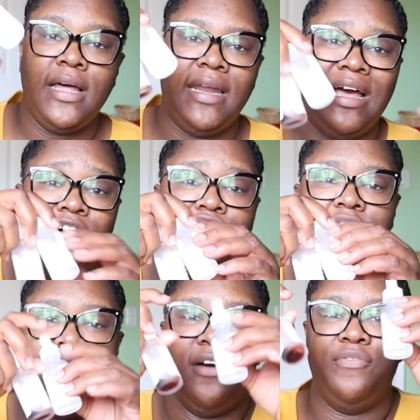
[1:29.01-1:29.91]
and I
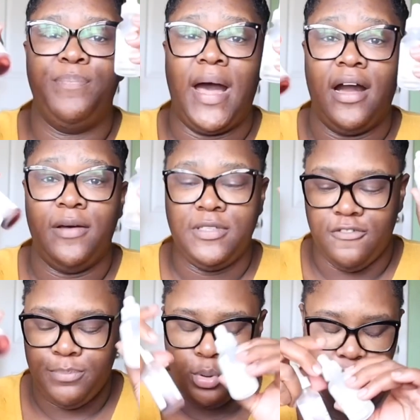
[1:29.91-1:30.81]
actually have backups
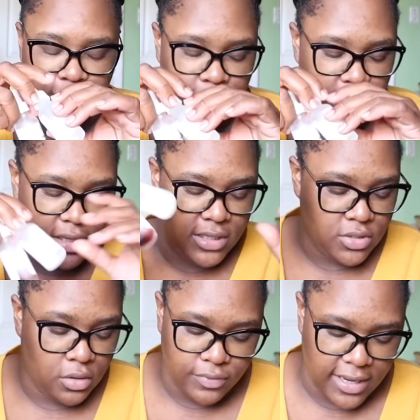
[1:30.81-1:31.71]
of both of these
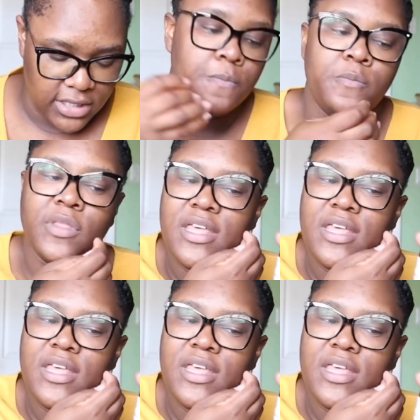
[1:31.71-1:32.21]
already.